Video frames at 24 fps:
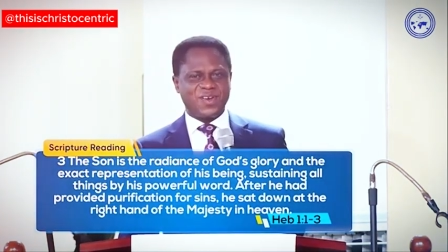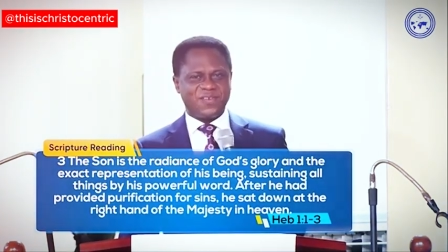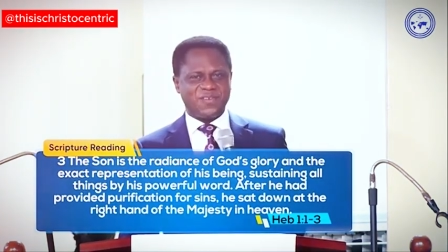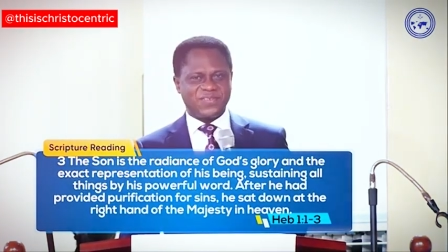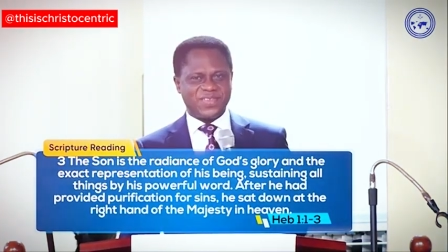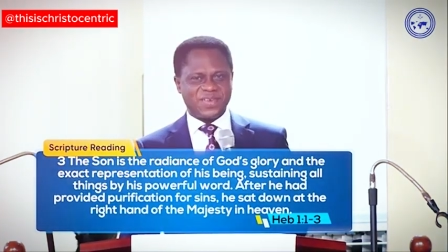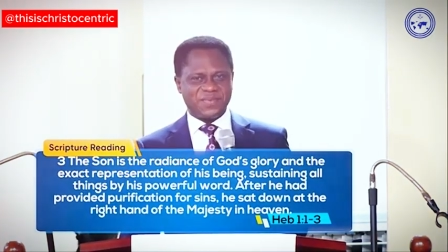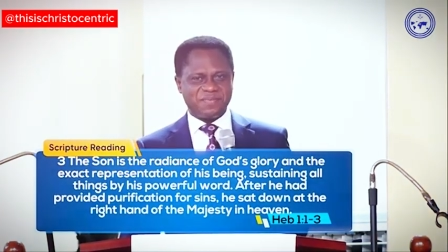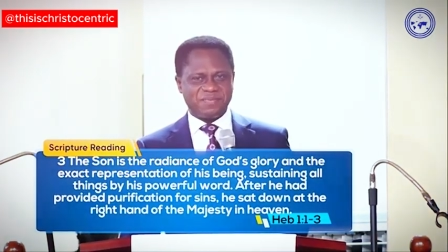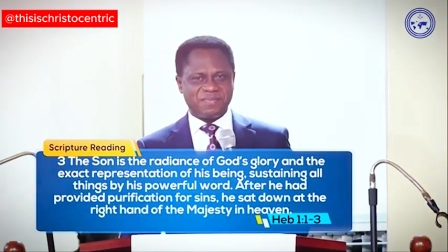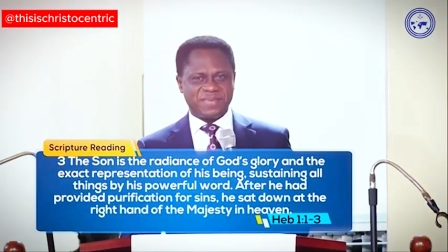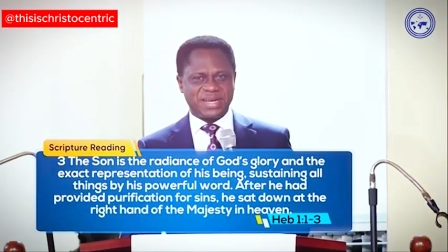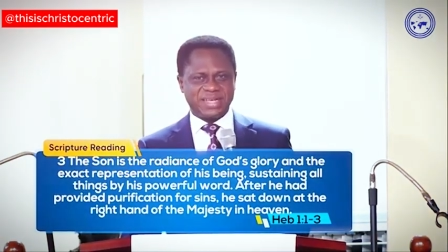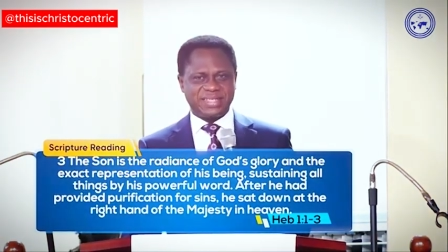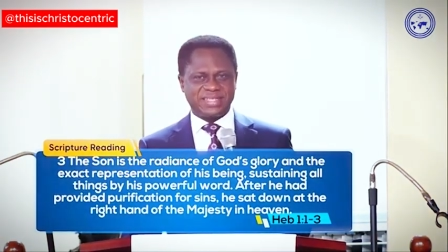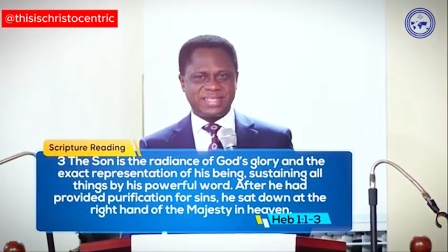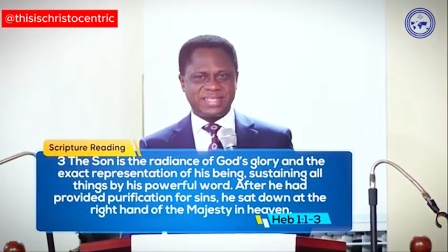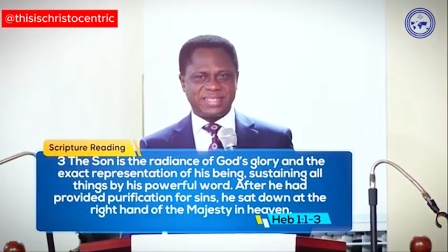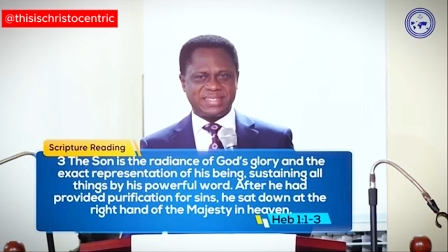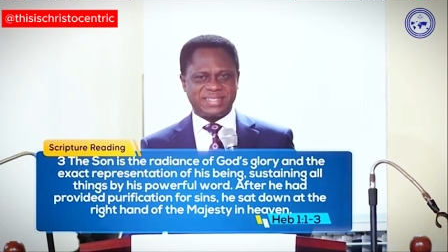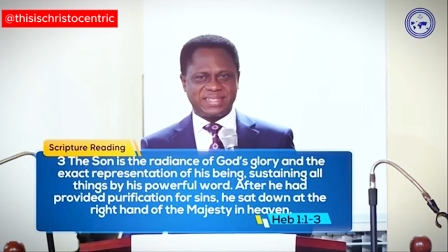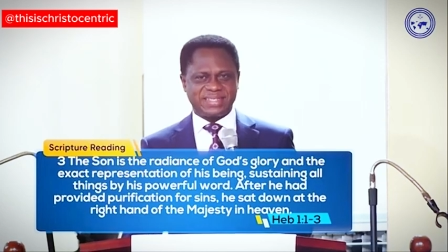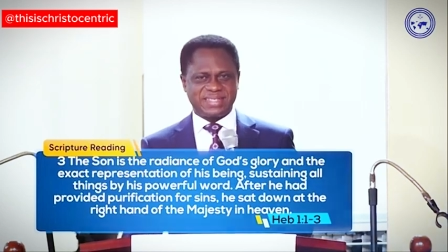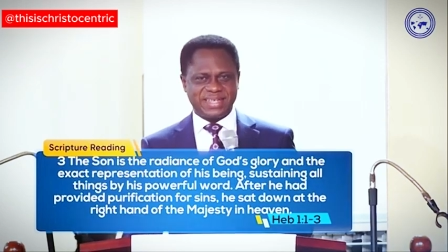of the
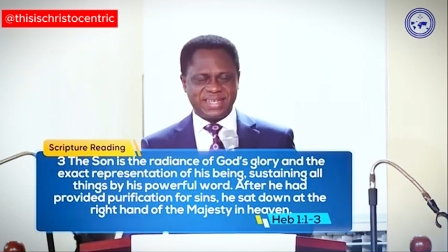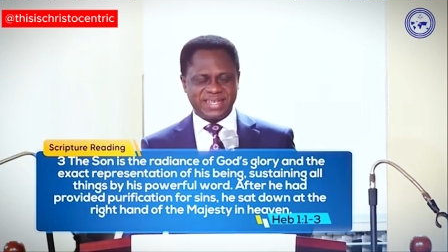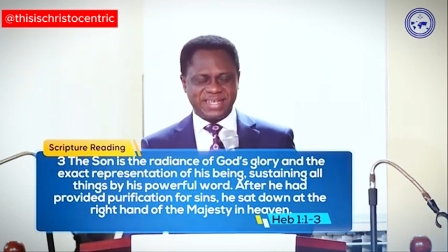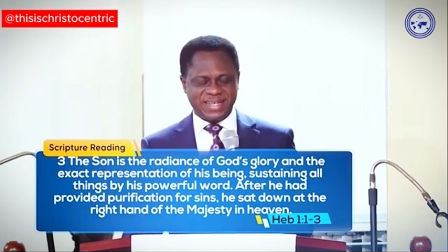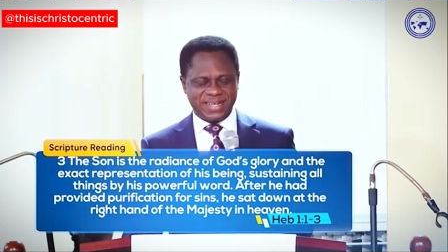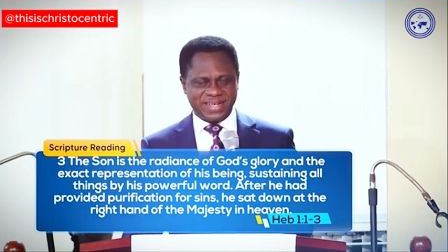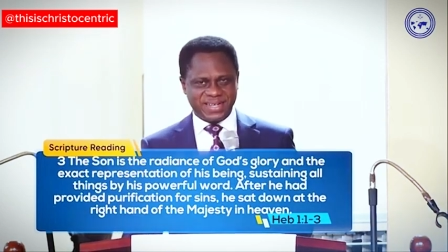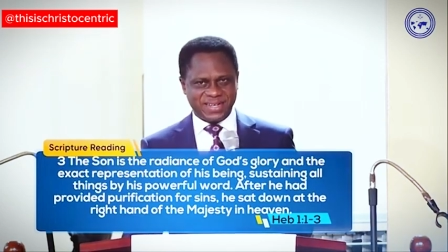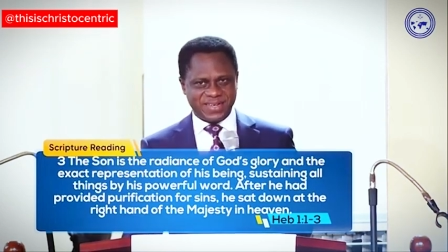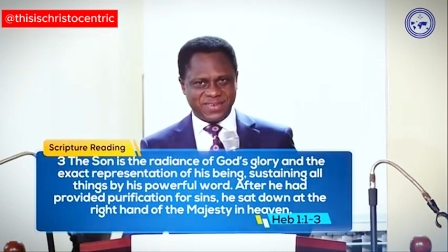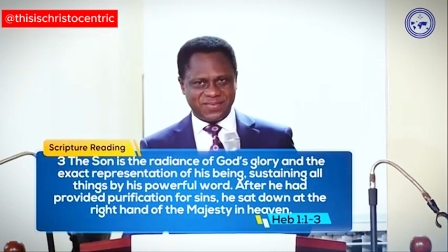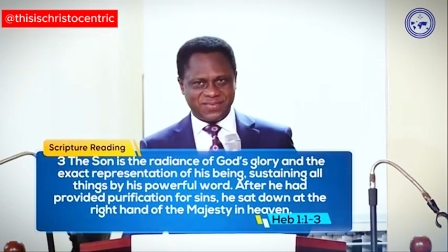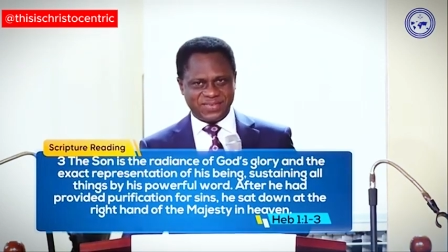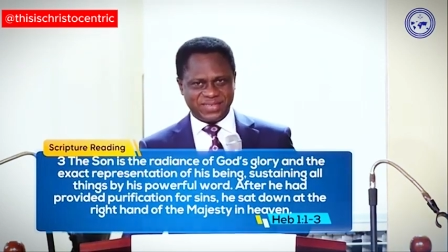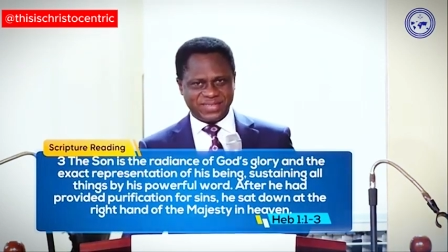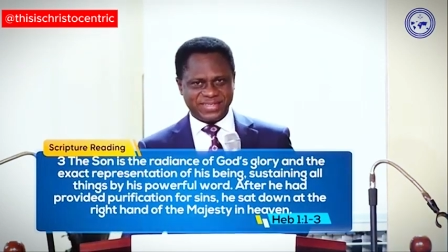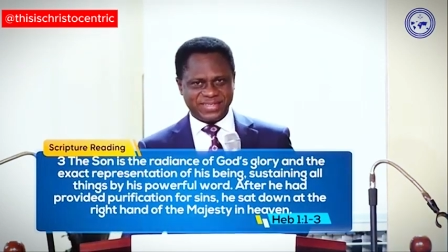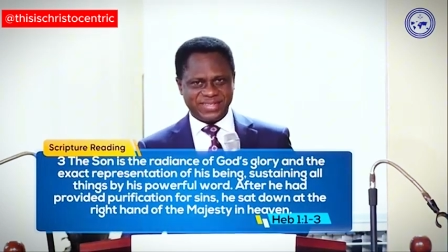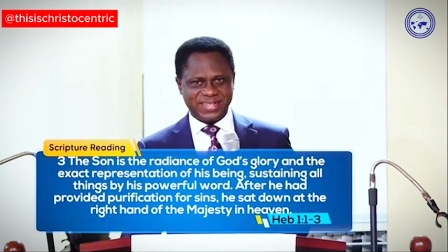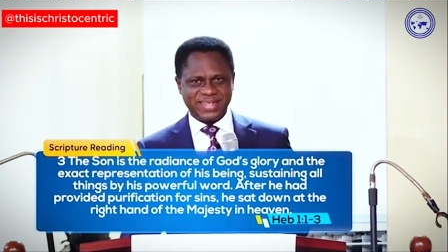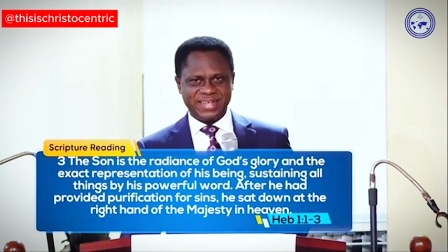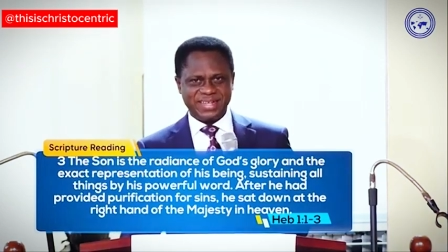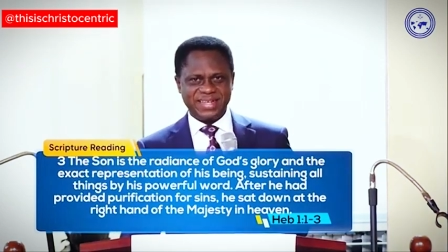majesty in heaven.